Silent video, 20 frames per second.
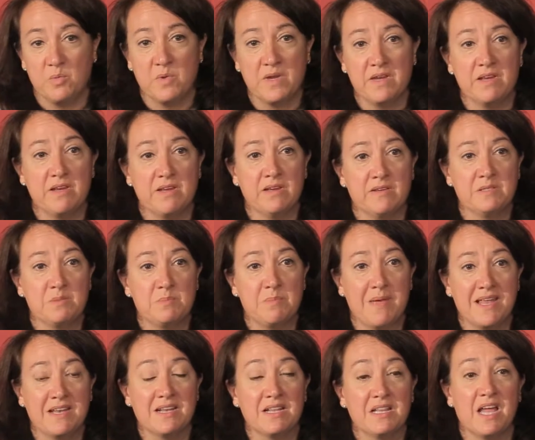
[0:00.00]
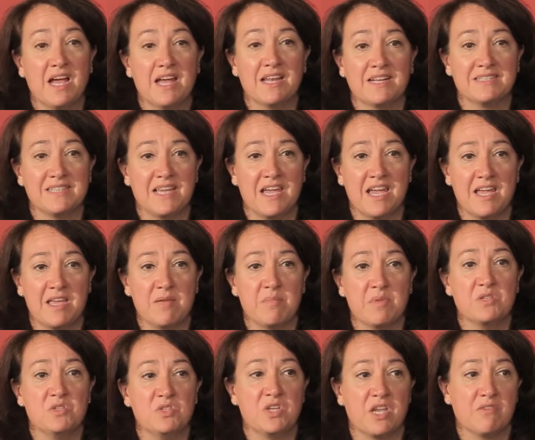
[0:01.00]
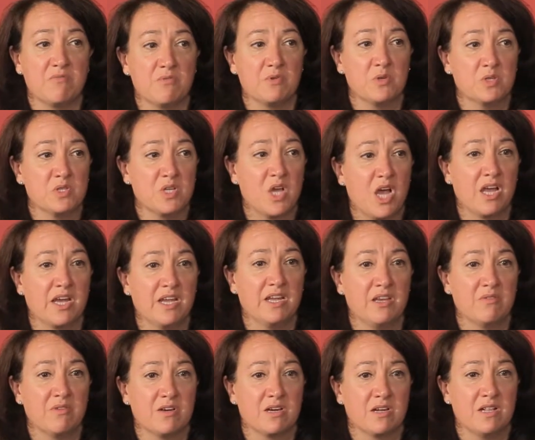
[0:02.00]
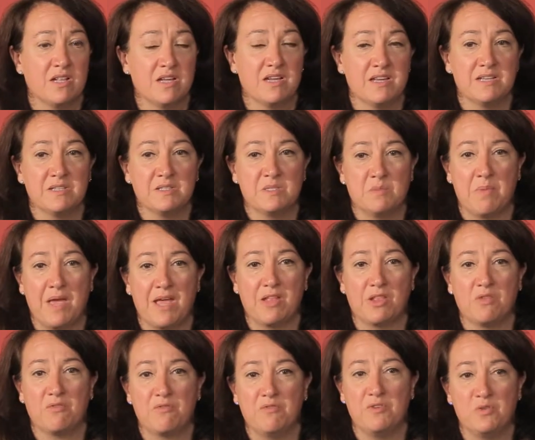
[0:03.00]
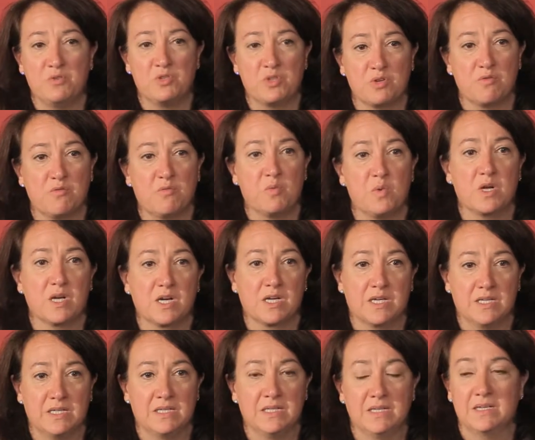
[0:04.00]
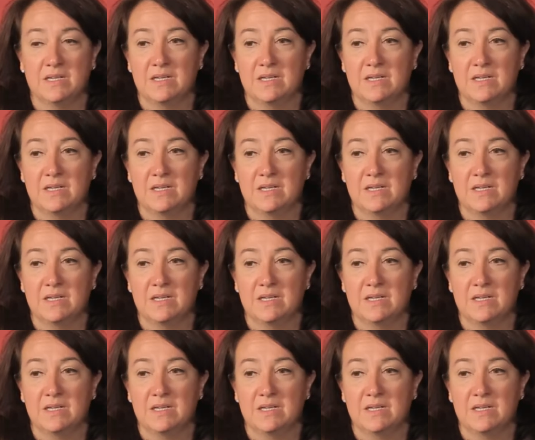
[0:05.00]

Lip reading: We spend a lot of time in general talking to our clients about the future of work.